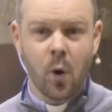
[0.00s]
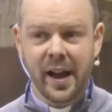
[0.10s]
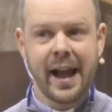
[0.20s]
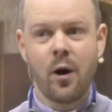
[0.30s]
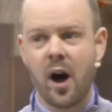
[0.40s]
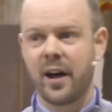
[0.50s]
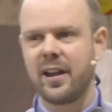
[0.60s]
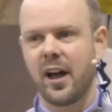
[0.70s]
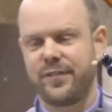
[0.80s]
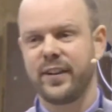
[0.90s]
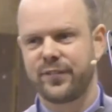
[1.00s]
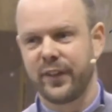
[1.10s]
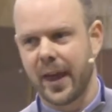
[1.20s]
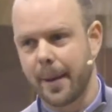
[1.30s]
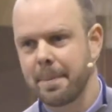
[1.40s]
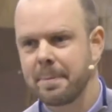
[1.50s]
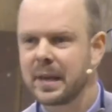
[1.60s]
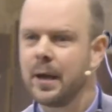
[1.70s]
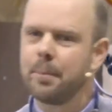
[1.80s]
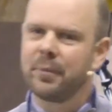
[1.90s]
quite how hard life is for them,
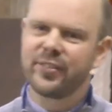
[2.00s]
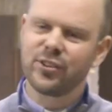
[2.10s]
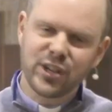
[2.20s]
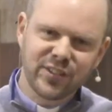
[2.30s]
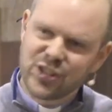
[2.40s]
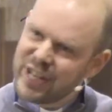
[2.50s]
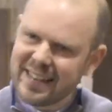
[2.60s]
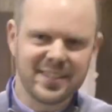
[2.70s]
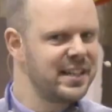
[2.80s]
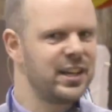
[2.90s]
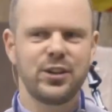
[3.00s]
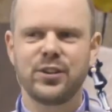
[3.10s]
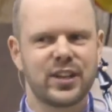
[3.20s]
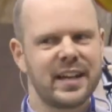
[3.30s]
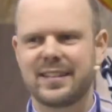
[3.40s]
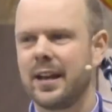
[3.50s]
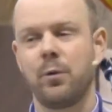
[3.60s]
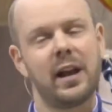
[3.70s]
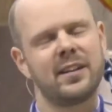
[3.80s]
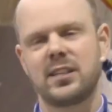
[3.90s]
my suggestion isn't that you say to them,
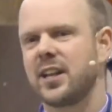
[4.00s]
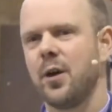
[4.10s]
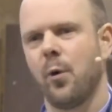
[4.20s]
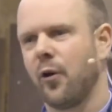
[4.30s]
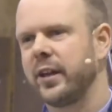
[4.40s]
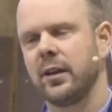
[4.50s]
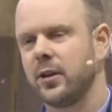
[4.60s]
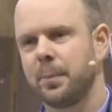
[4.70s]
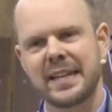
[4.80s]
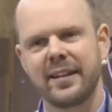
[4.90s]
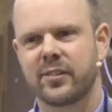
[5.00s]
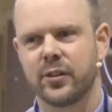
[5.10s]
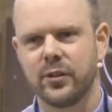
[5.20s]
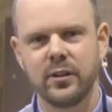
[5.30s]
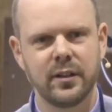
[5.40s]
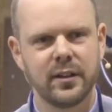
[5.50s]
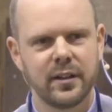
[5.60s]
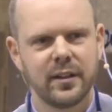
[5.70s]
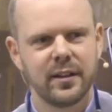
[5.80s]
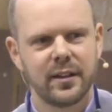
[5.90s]
well, actually, don't worry, you'll be soon.
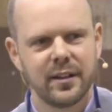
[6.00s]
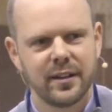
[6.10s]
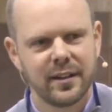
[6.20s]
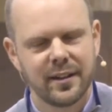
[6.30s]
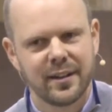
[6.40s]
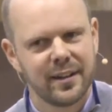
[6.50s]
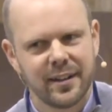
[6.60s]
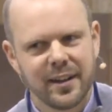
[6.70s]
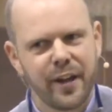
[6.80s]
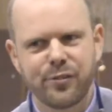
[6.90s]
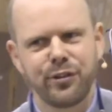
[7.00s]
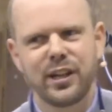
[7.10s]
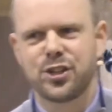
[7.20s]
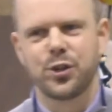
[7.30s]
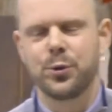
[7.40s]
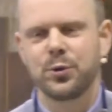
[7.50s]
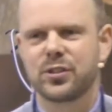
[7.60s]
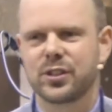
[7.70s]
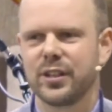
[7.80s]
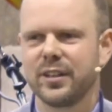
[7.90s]
Life's really
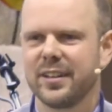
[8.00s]
short.